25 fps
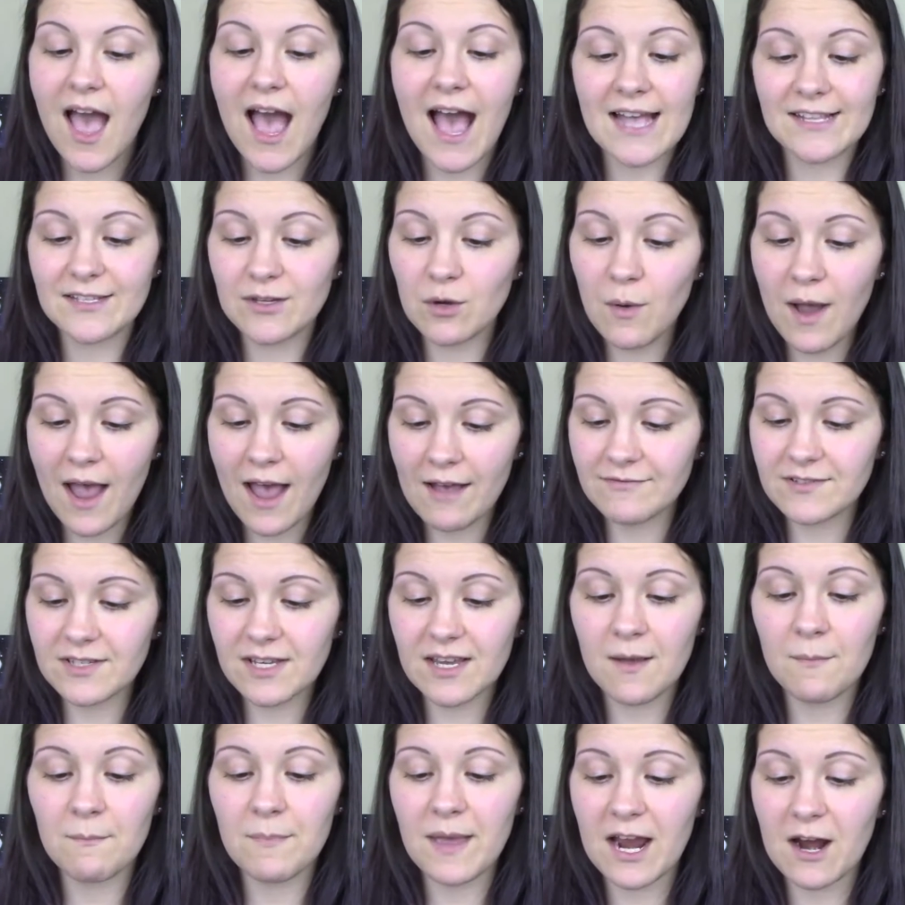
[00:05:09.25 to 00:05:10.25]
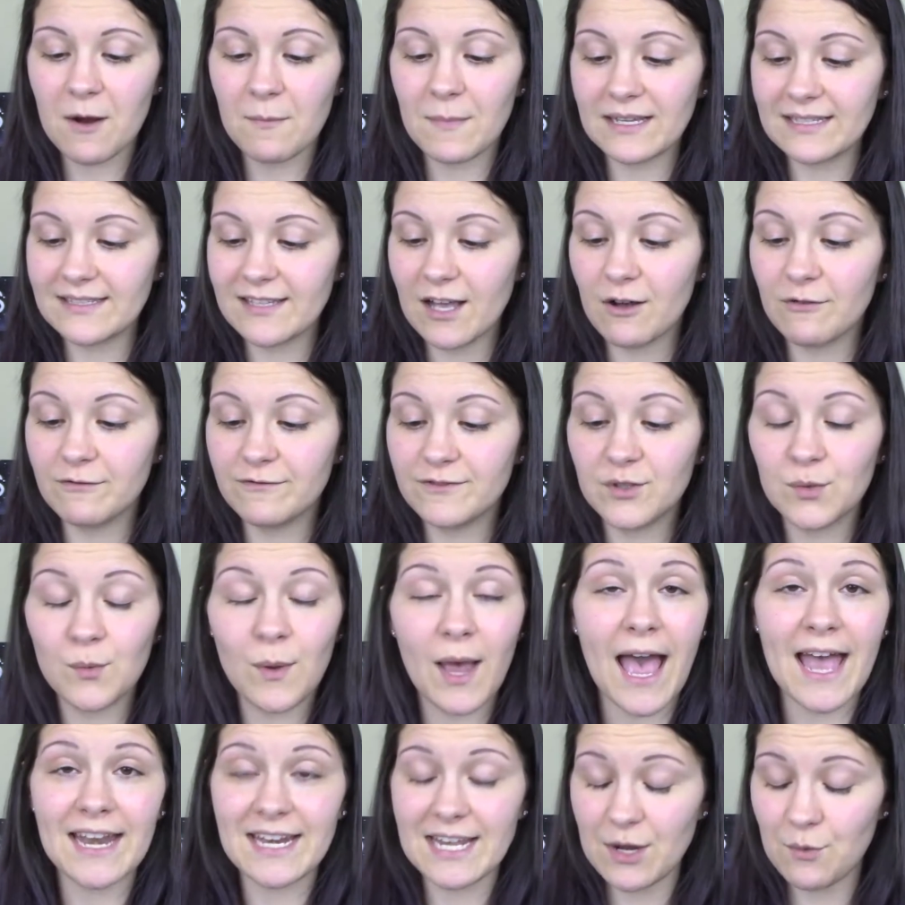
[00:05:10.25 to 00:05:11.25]
I don't have to compare myself to
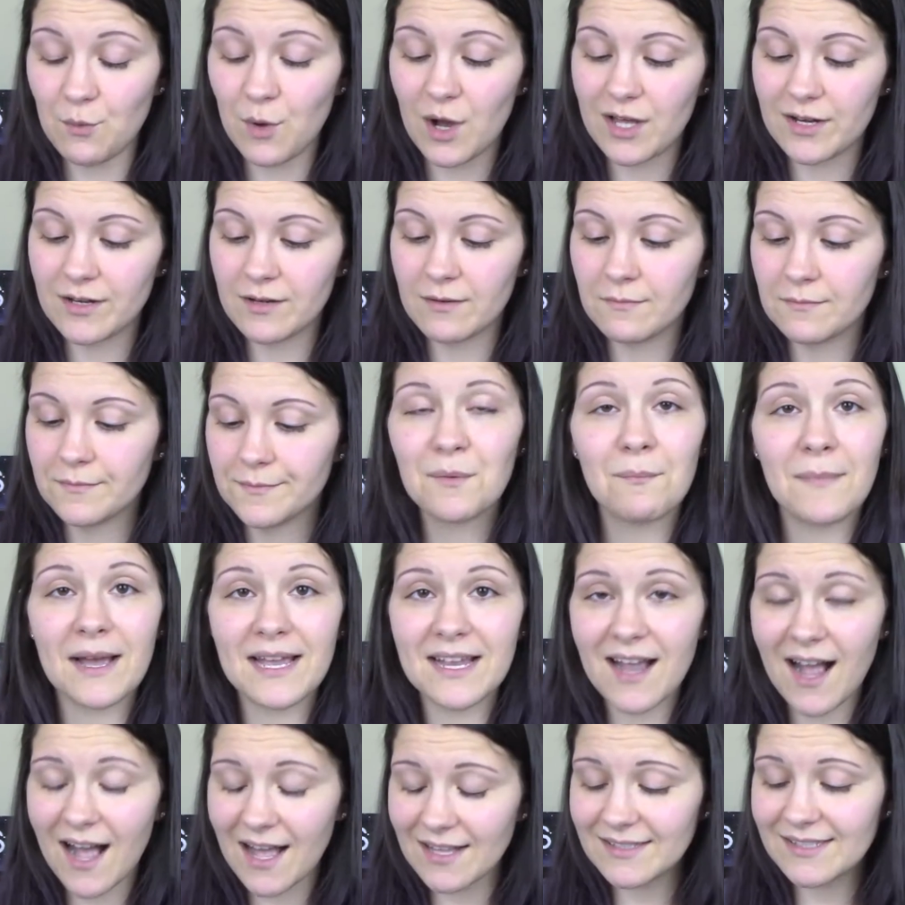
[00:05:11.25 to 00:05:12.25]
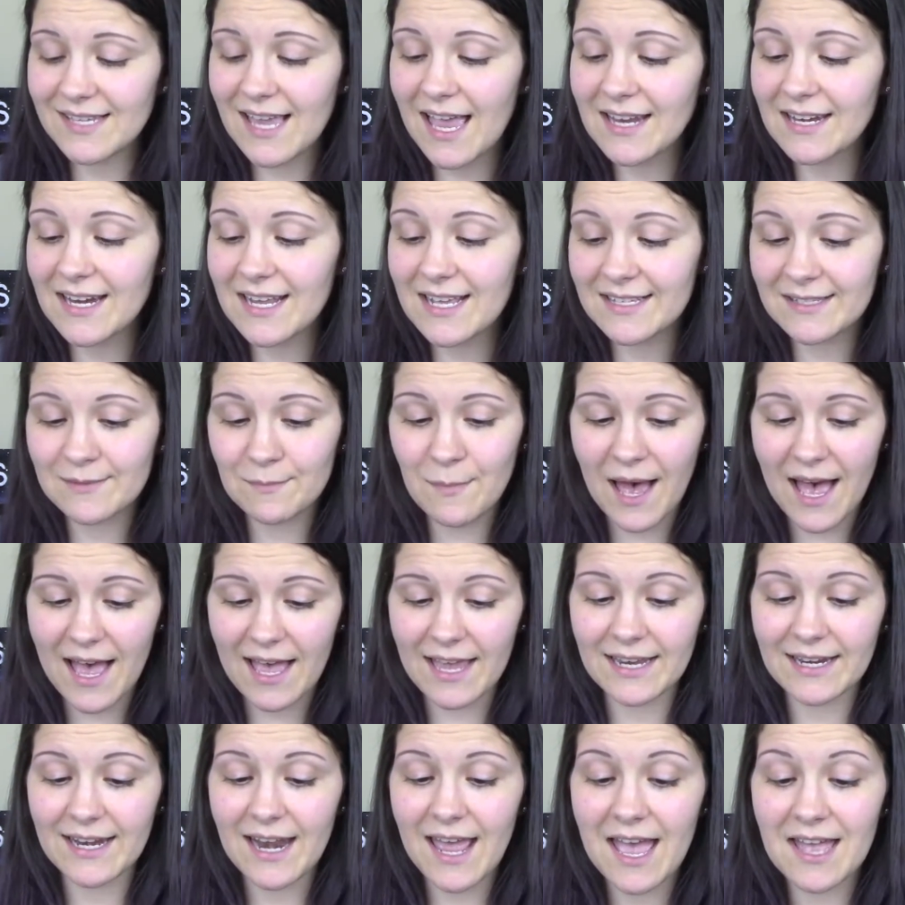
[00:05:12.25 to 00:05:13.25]
anyone. My content is
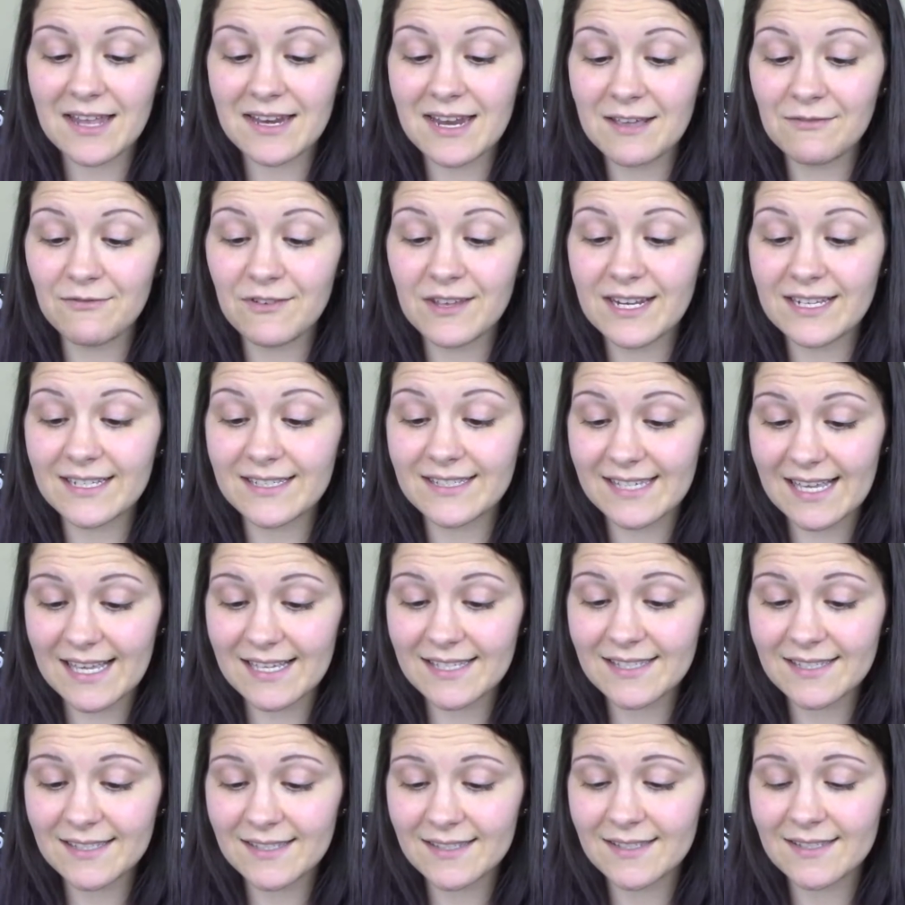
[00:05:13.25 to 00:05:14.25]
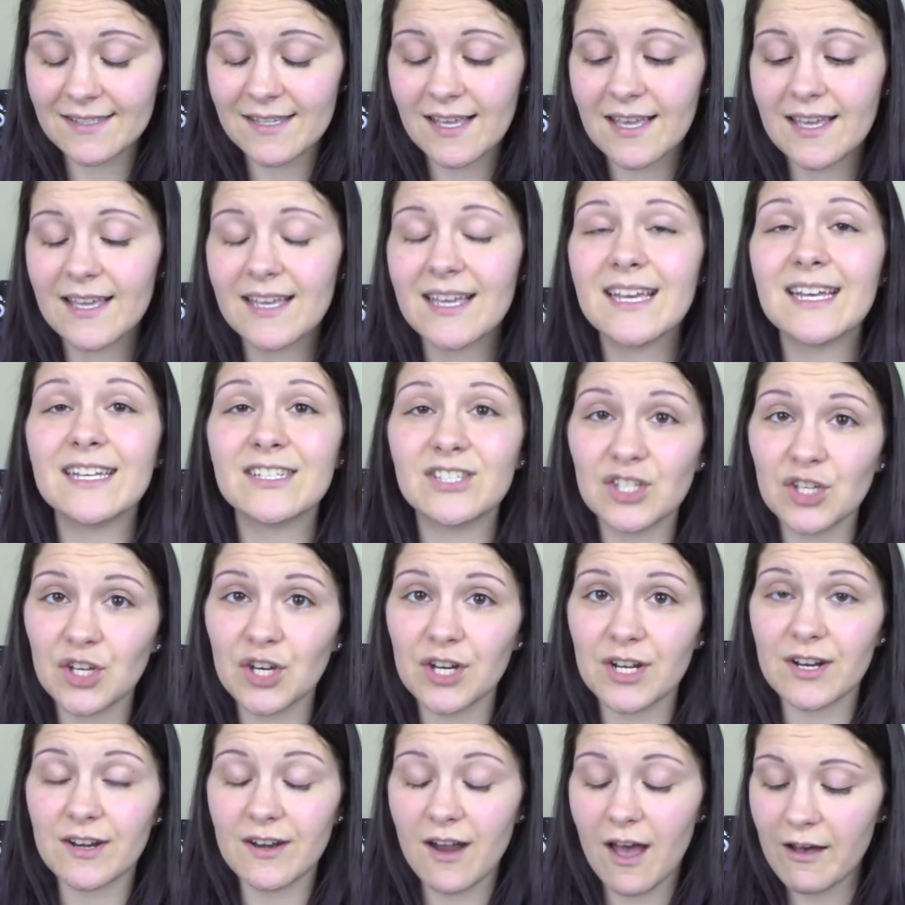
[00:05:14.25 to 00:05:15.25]
mine, and if it exists, it's
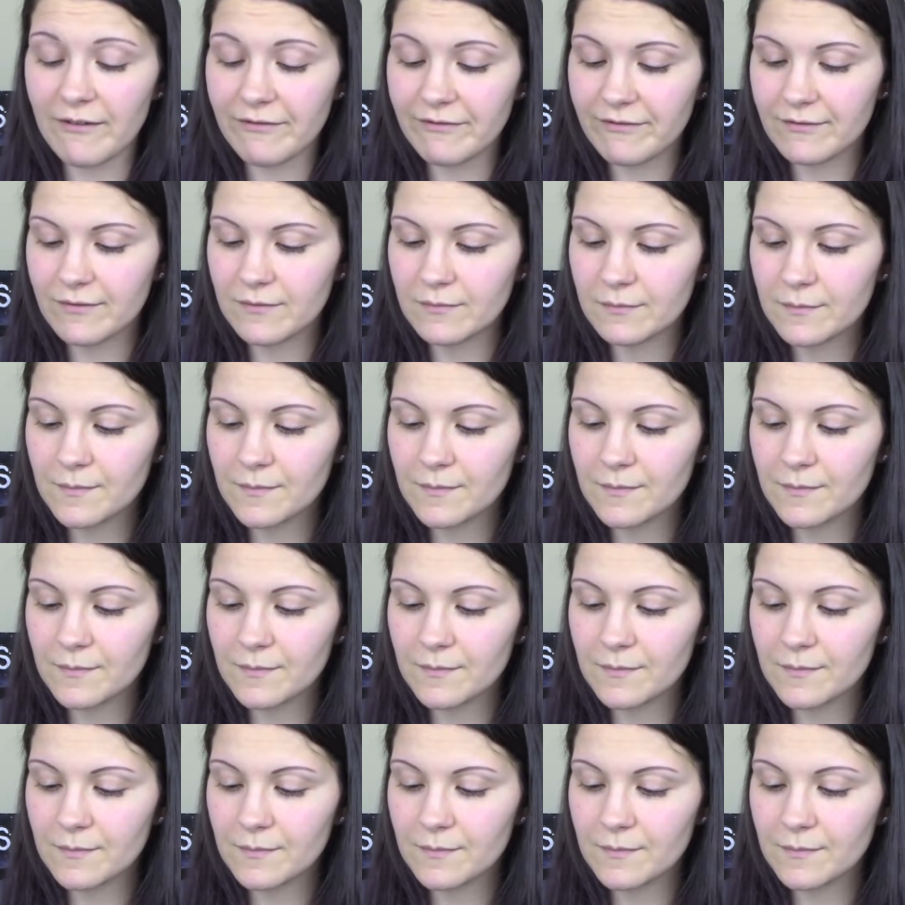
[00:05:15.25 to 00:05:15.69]
good enough.